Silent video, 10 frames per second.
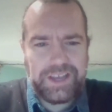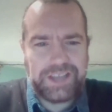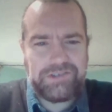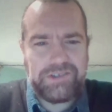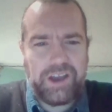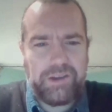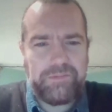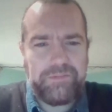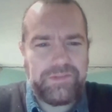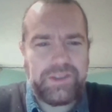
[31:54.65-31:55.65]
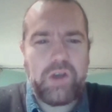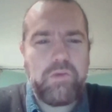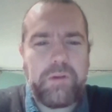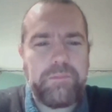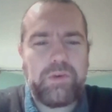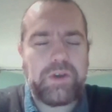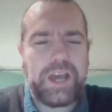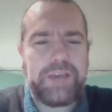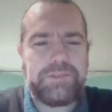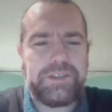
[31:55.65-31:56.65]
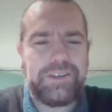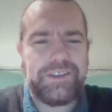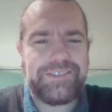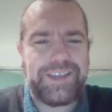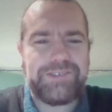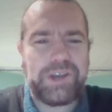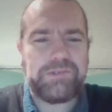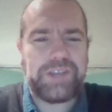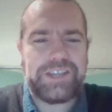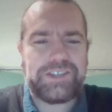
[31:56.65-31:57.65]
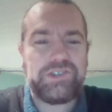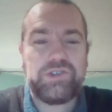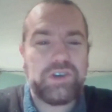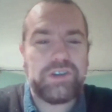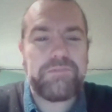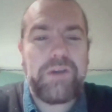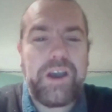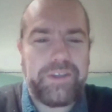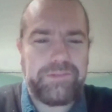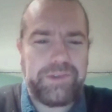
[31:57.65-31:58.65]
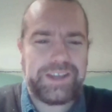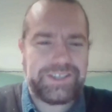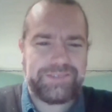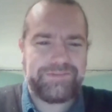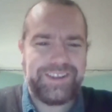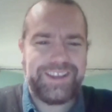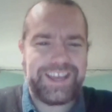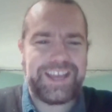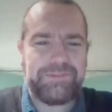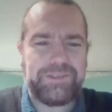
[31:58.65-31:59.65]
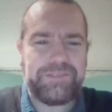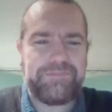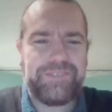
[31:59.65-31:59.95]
As you know, no one bought games in those old days because you couldn't buy them. You had to get them on the